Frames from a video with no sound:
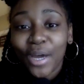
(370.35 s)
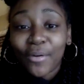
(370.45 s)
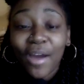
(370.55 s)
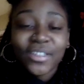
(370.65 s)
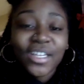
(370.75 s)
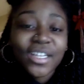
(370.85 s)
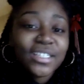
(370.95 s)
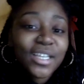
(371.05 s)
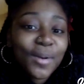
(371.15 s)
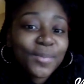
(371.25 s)
I don't have to
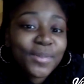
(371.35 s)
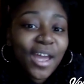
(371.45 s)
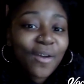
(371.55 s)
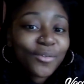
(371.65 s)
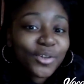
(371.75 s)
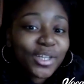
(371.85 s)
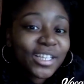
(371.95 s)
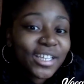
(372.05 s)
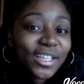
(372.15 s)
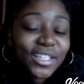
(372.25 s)
accept
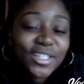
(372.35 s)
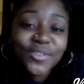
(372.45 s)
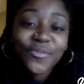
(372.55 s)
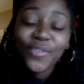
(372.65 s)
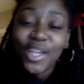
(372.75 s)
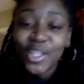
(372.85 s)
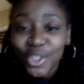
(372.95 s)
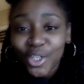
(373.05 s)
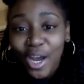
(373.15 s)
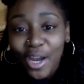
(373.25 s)
every
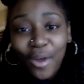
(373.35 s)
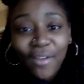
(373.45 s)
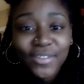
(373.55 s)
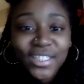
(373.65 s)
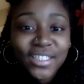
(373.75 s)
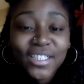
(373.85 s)
feature. I don't have to.